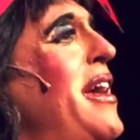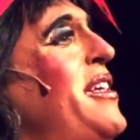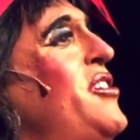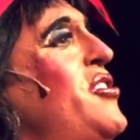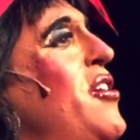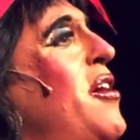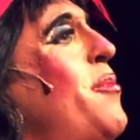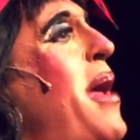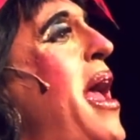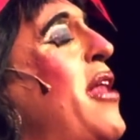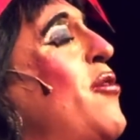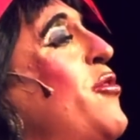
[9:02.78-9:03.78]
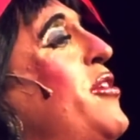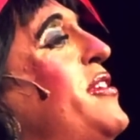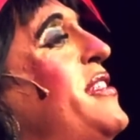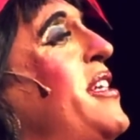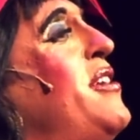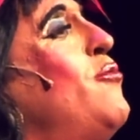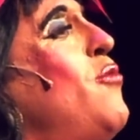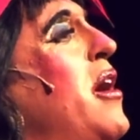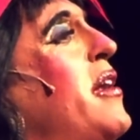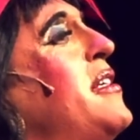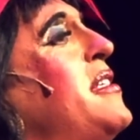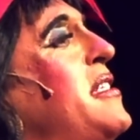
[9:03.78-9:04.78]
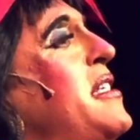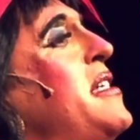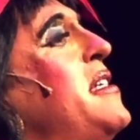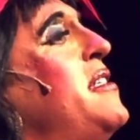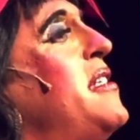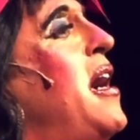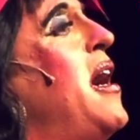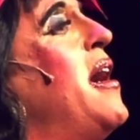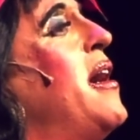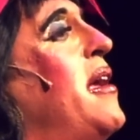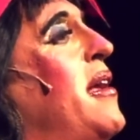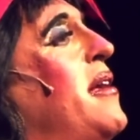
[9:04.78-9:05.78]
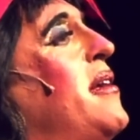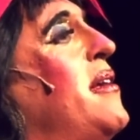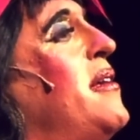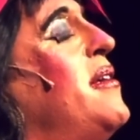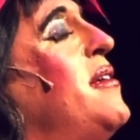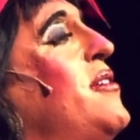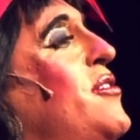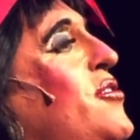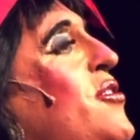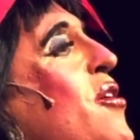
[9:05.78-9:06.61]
nice young man who you didn't want to see die. So